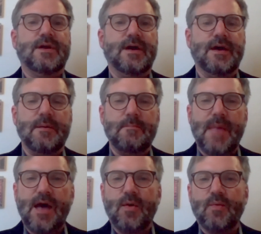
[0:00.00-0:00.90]
uh,
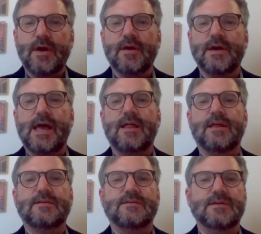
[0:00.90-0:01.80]
malware
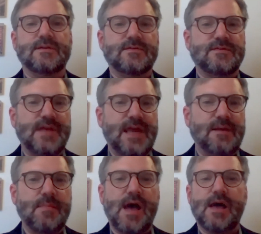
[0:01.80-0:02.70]
analysis,
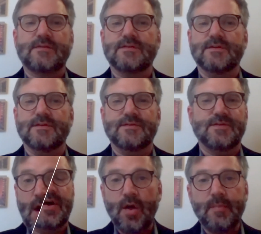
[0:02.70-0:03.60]
sandboxes,
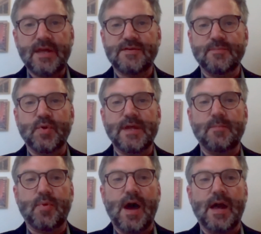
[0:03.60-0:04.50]
all best of
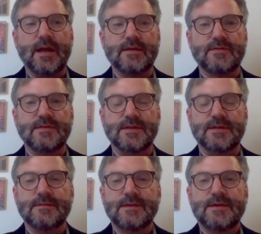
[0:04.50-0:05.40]
breed products that,